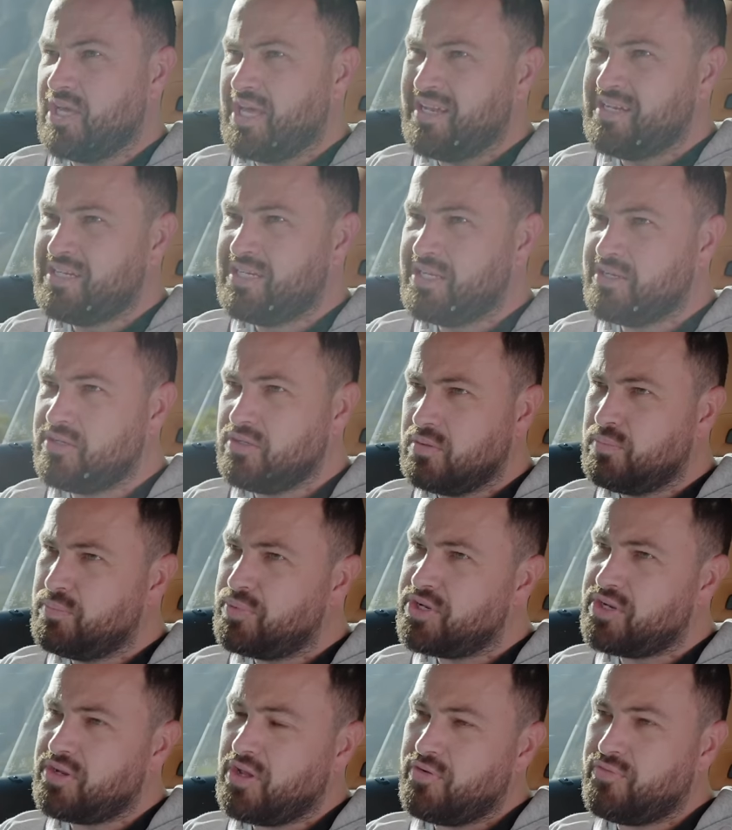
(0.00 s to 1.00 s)
a little
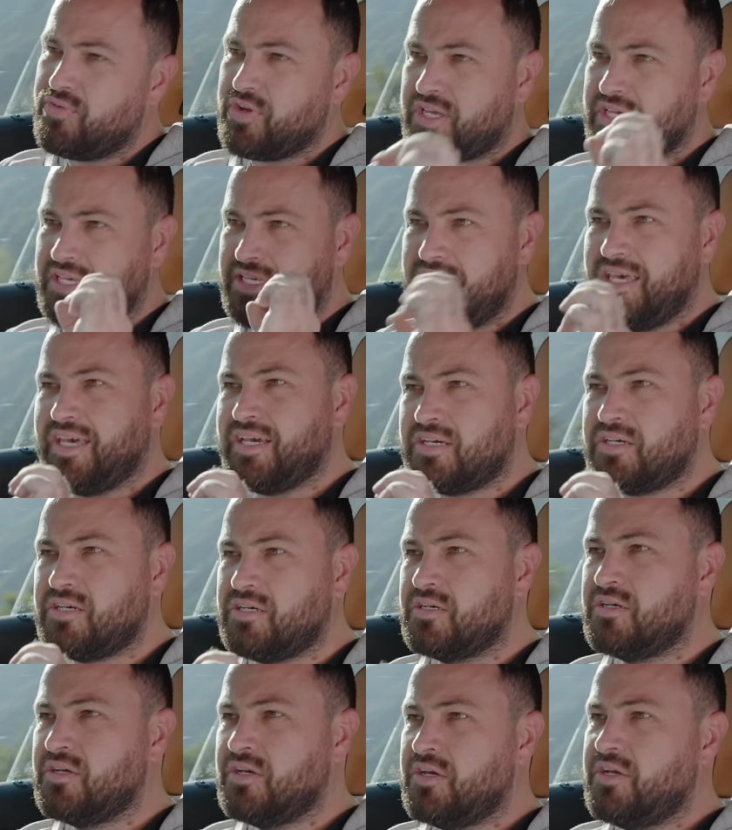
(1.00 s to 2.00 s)
bit of a kick
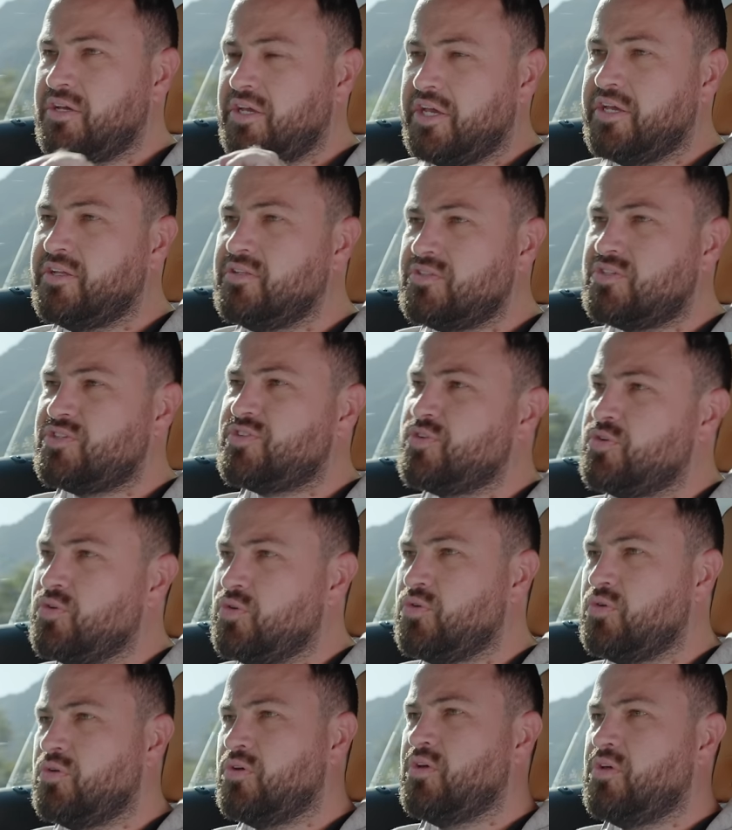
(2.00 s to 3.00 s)

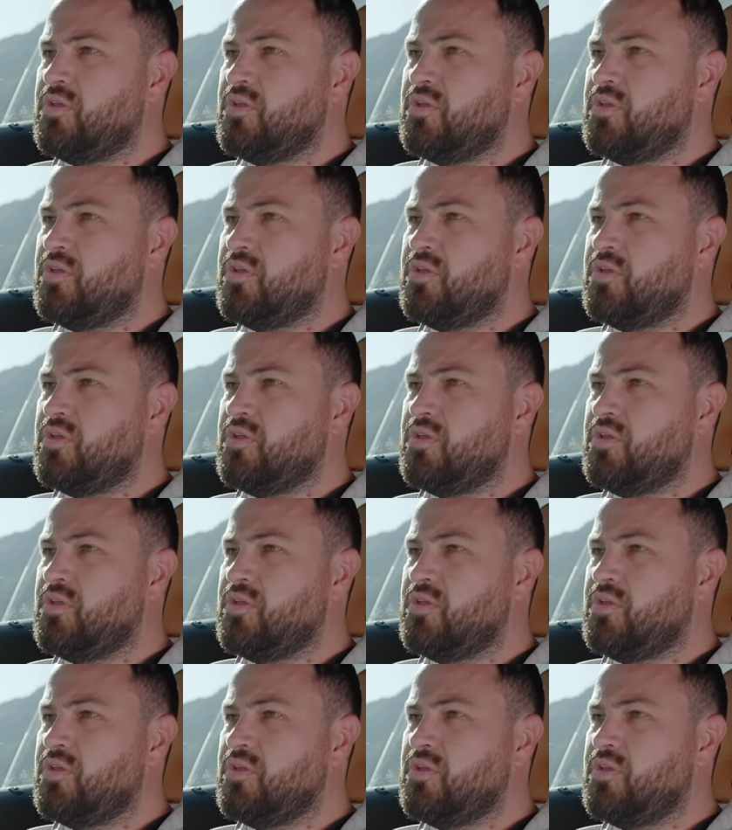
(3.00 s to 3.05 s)
into